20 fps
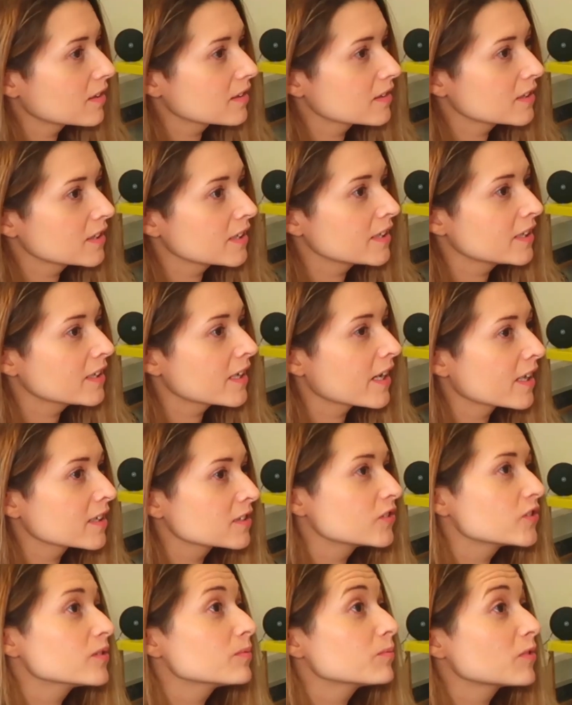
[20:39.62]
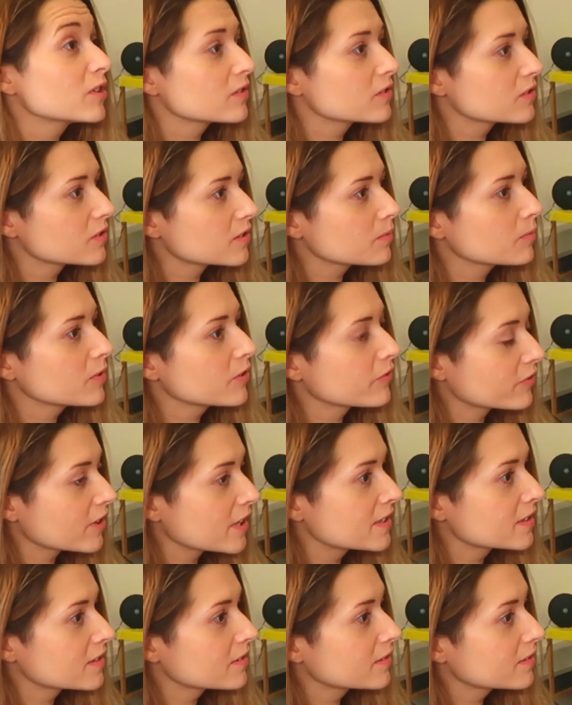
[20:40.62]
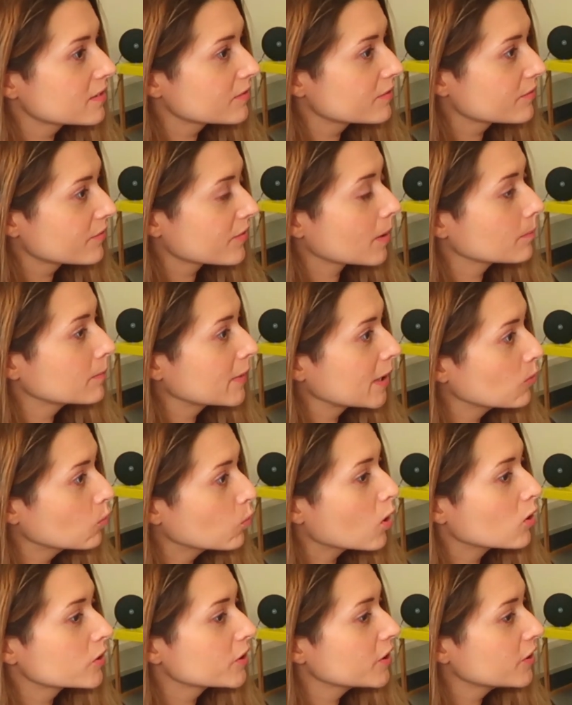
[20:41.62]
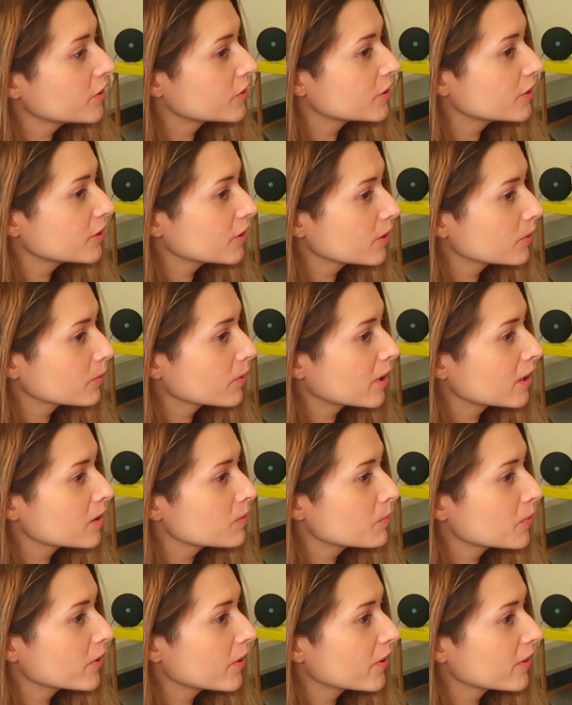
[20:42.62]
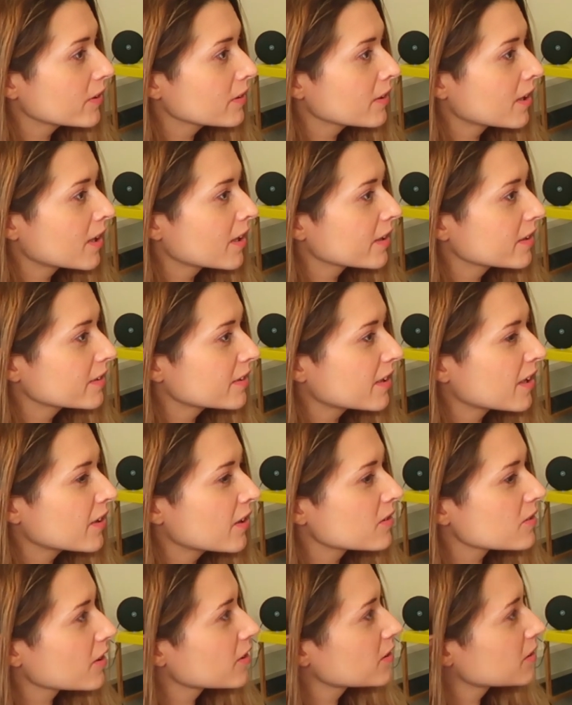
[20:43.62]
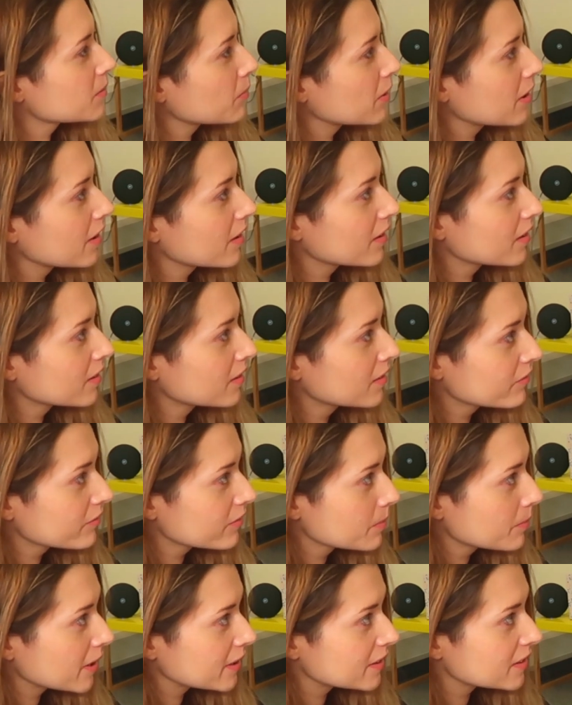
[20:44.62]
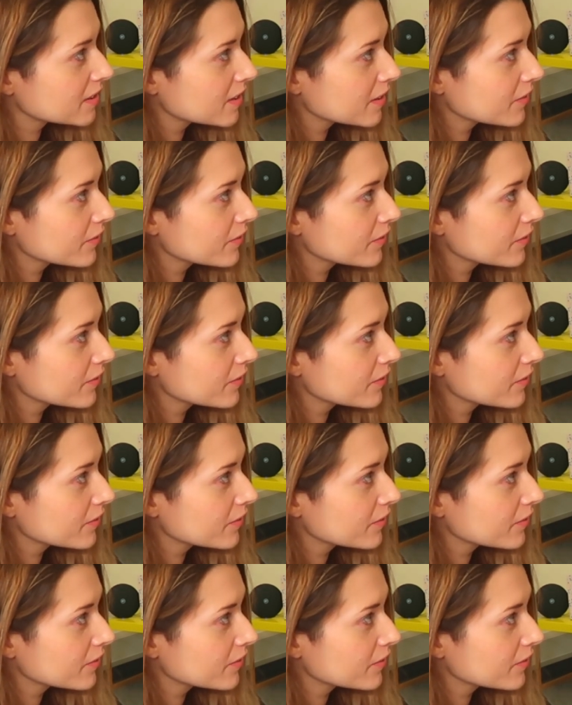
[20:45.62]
yeah, some of your friends and family want you to do well, but like they're not going to be a repetitive.